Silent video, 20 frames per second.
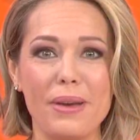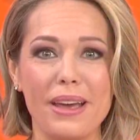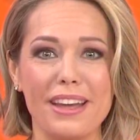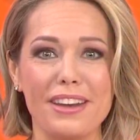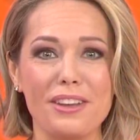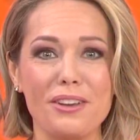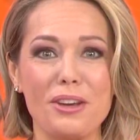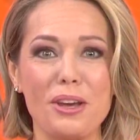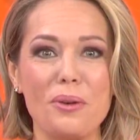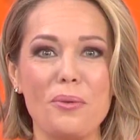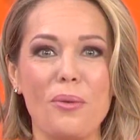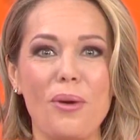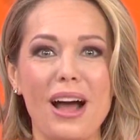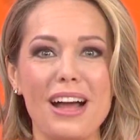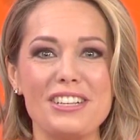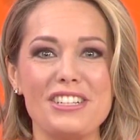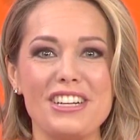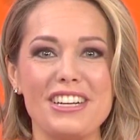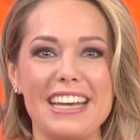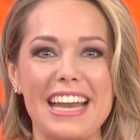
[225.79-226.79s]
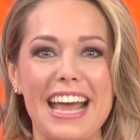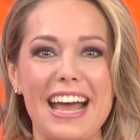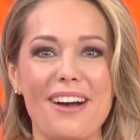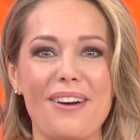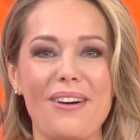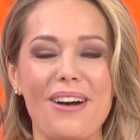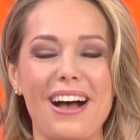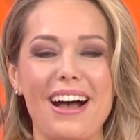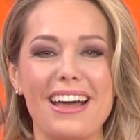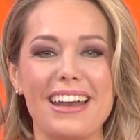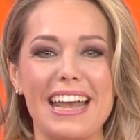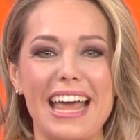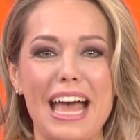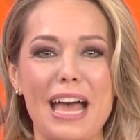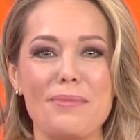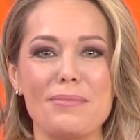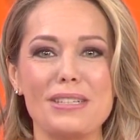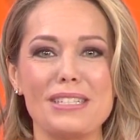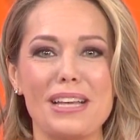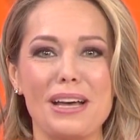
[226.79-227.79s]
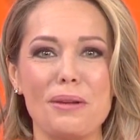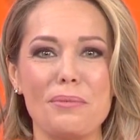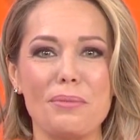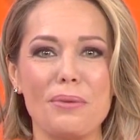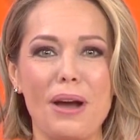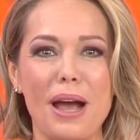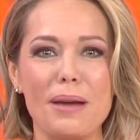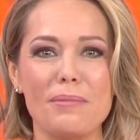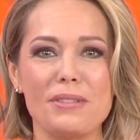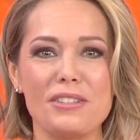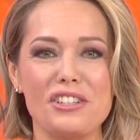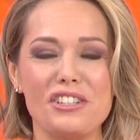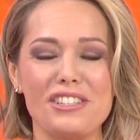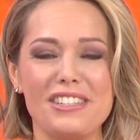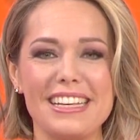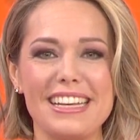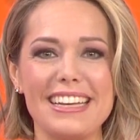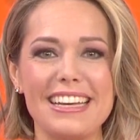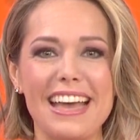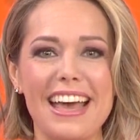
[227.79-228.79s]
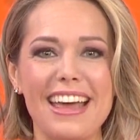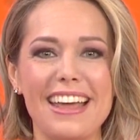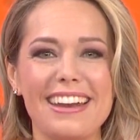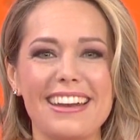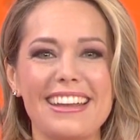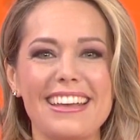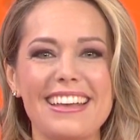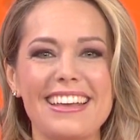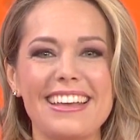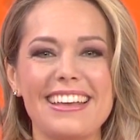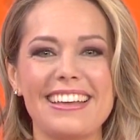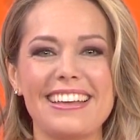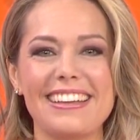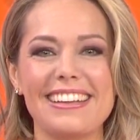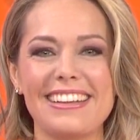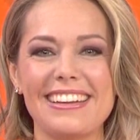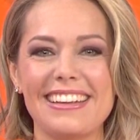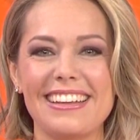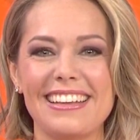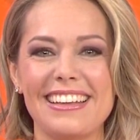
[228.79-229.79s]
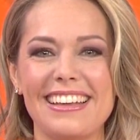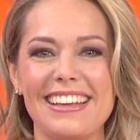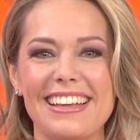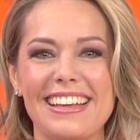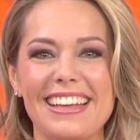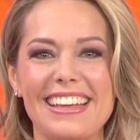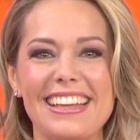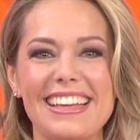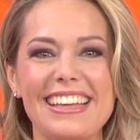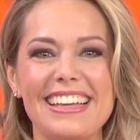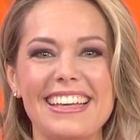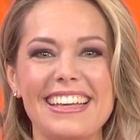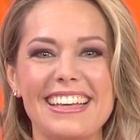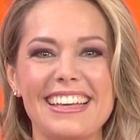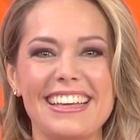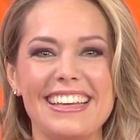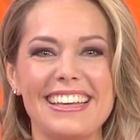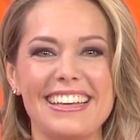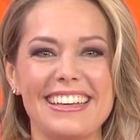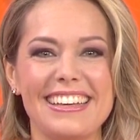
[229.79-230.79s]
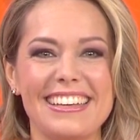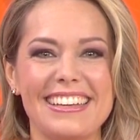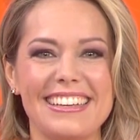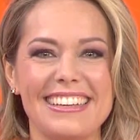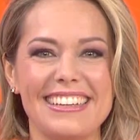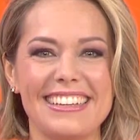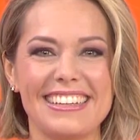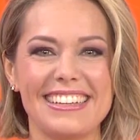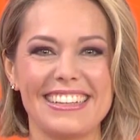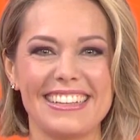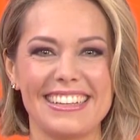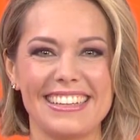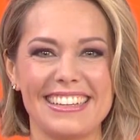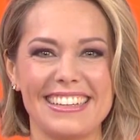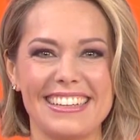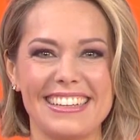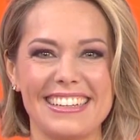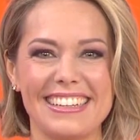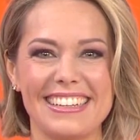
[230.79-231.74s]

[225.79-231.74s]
a bit. You can watch it now on Amazon Prime. Did you see it yet? I haven't seen it yet, but I'm hoping they break out a little Soul